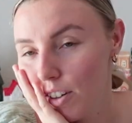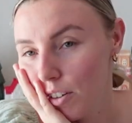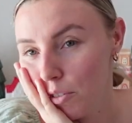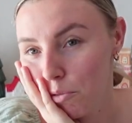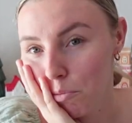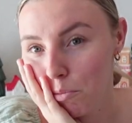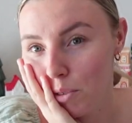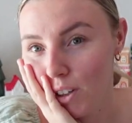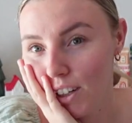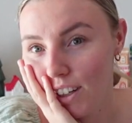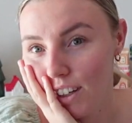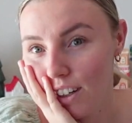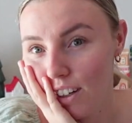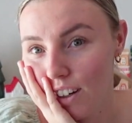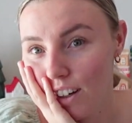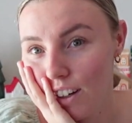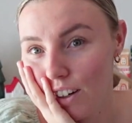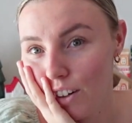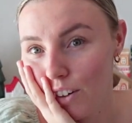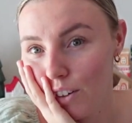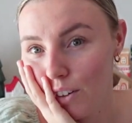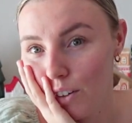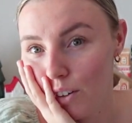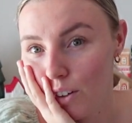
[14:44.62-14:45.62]
but I
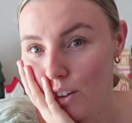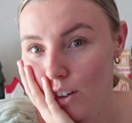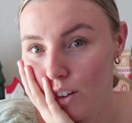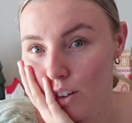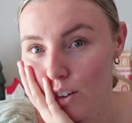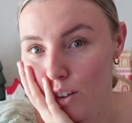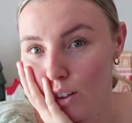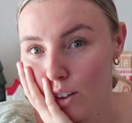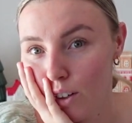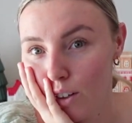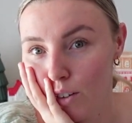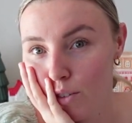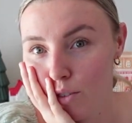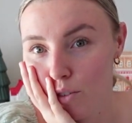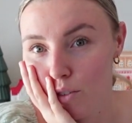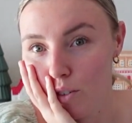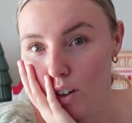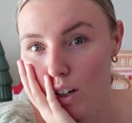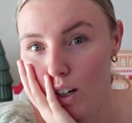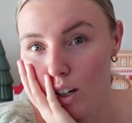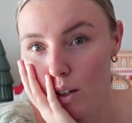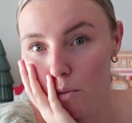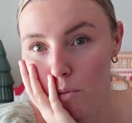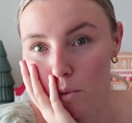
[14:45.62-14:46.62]
don't know
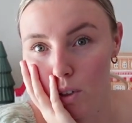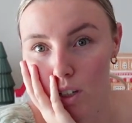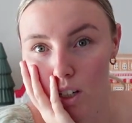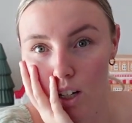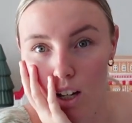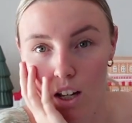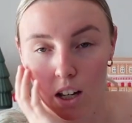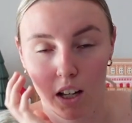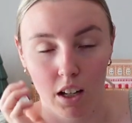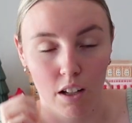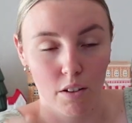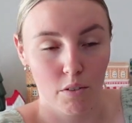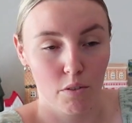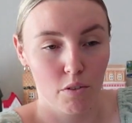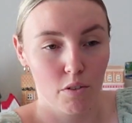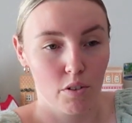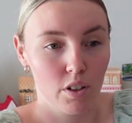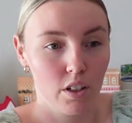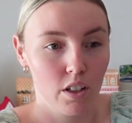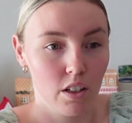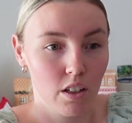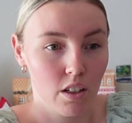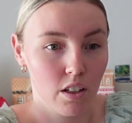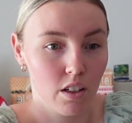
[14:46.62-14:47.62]
if I'm gonna have
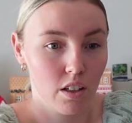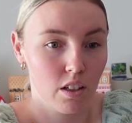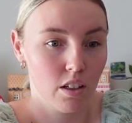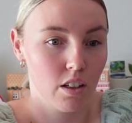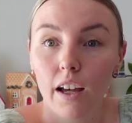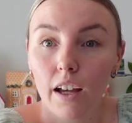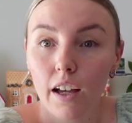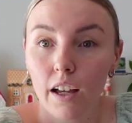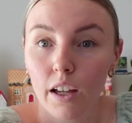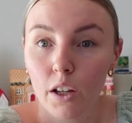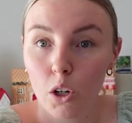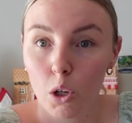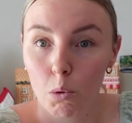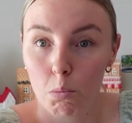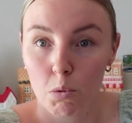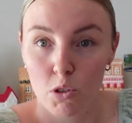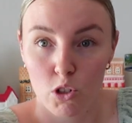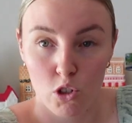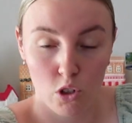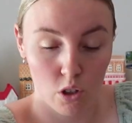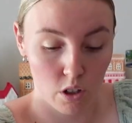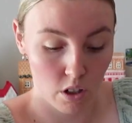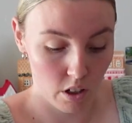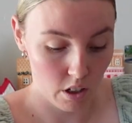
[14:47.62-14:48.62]
an
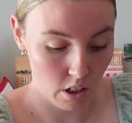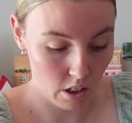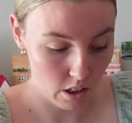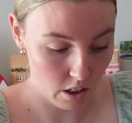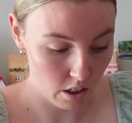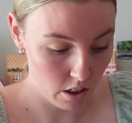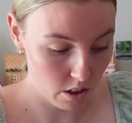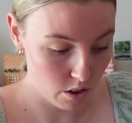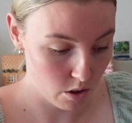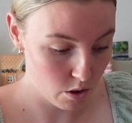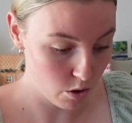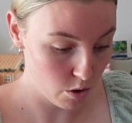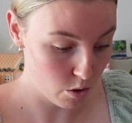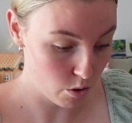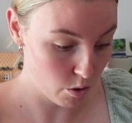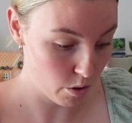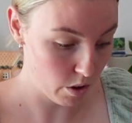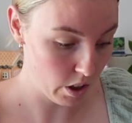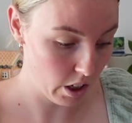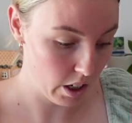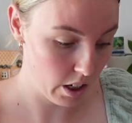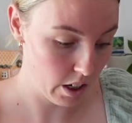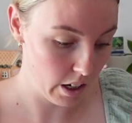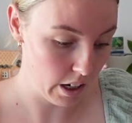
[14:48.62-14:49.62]
opportunity to do
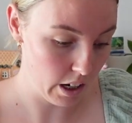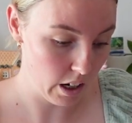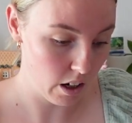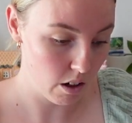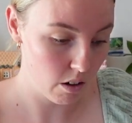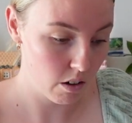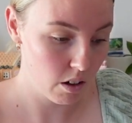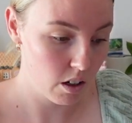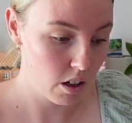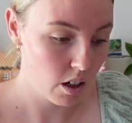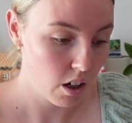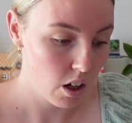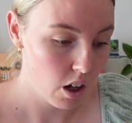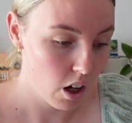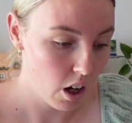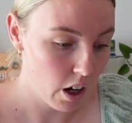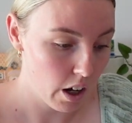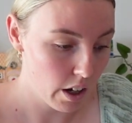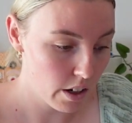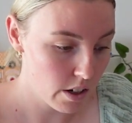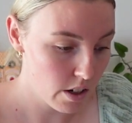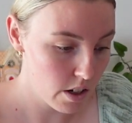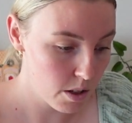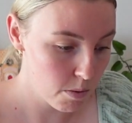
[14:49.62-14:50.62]
that now.
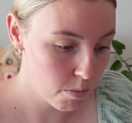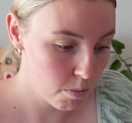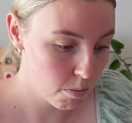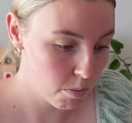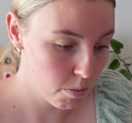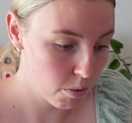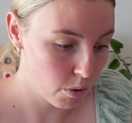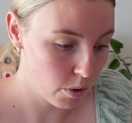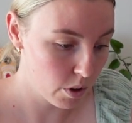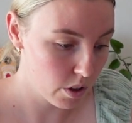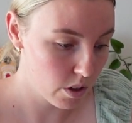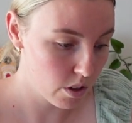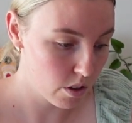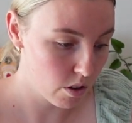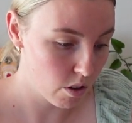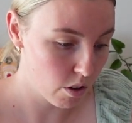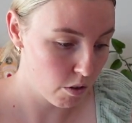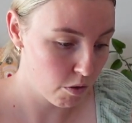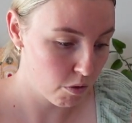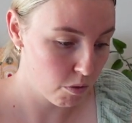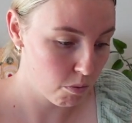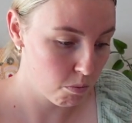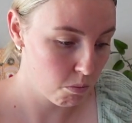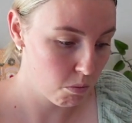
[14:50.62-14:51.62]
I just printed
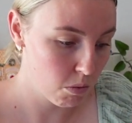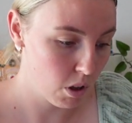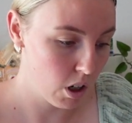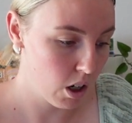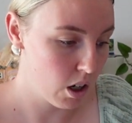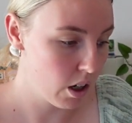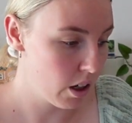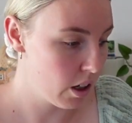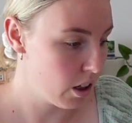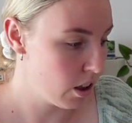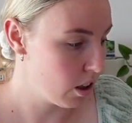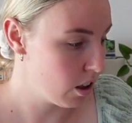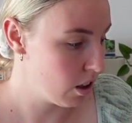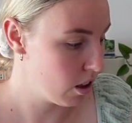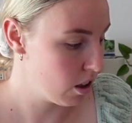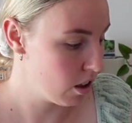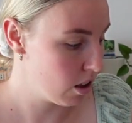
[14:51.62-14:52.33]
off my